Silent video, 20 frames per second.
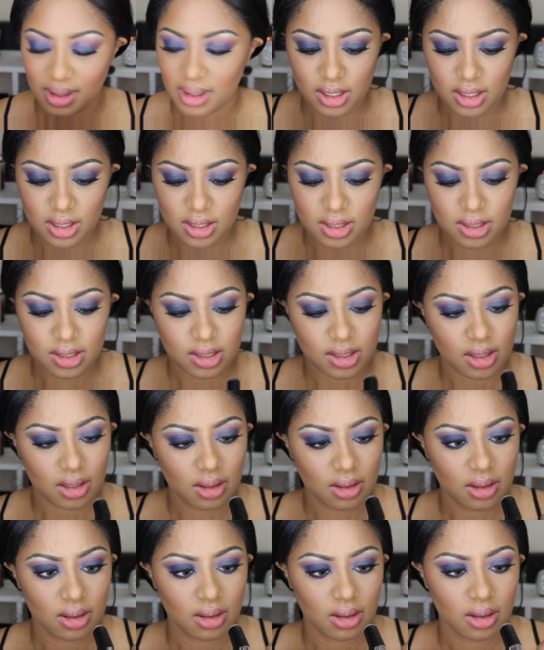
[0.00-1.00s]
It is
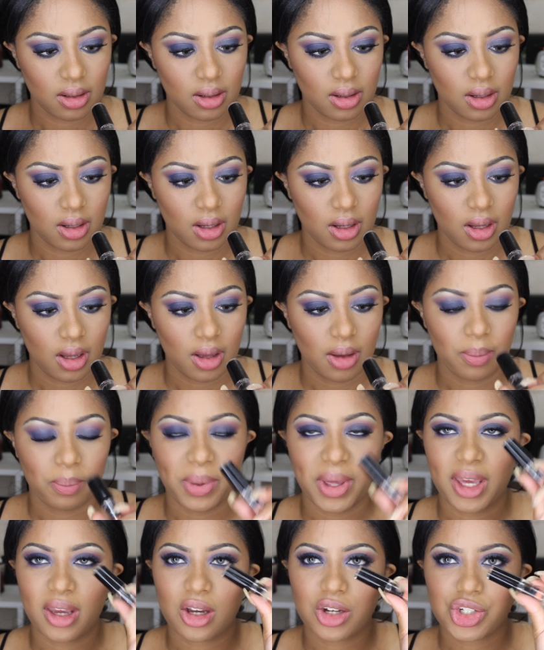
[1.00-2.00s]

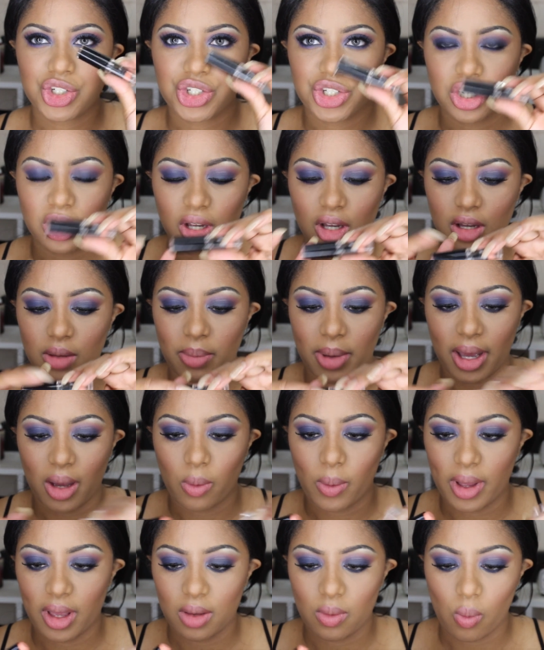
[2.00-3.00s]
Pink Sugar by
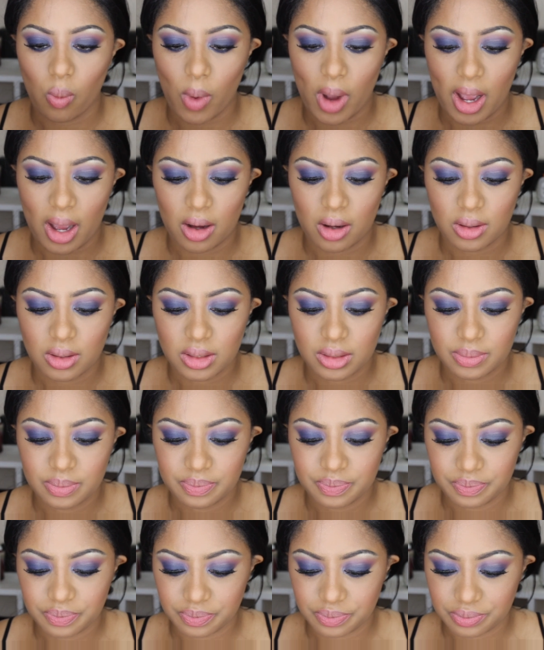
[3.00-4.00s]
Wet n Wild.
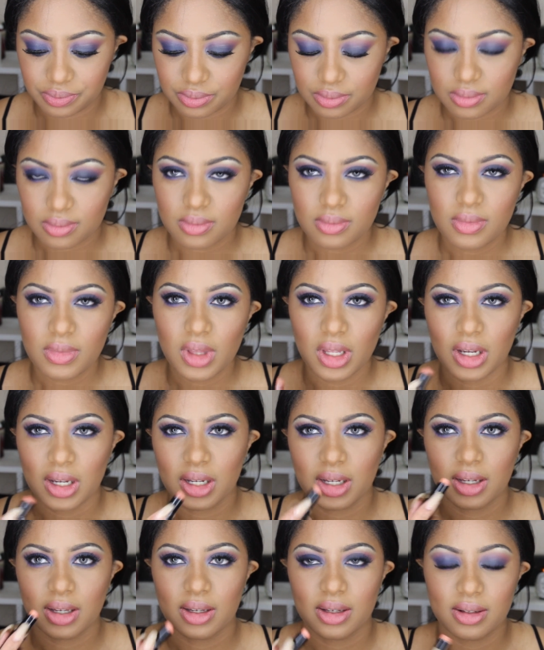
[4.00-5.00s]

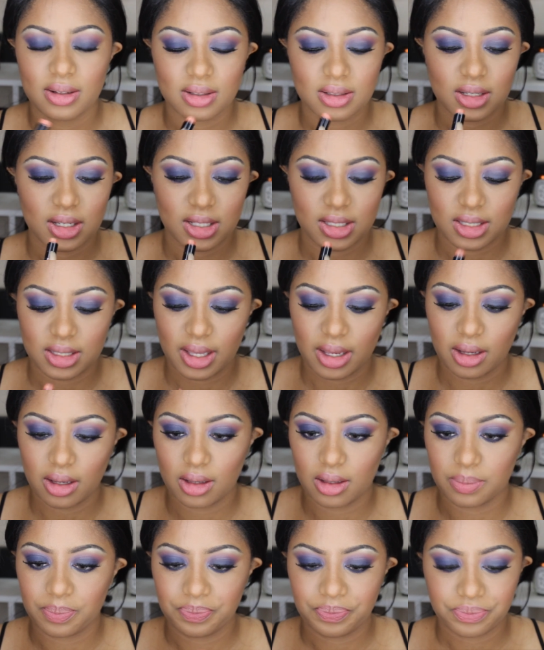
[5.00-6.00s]
And it's like
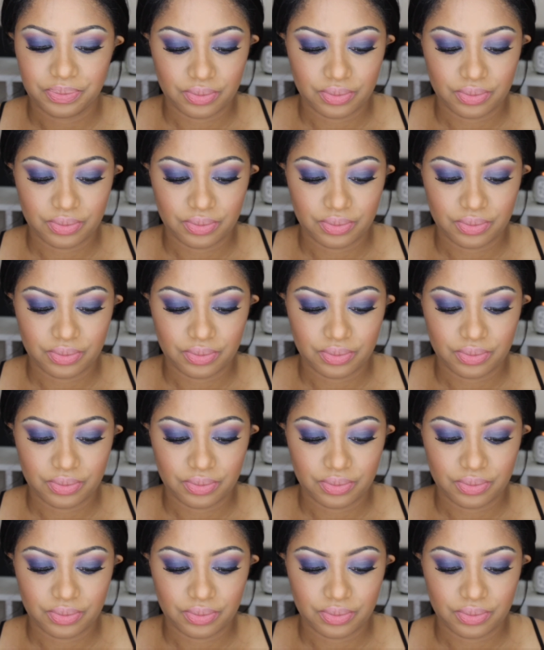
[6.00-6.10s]
a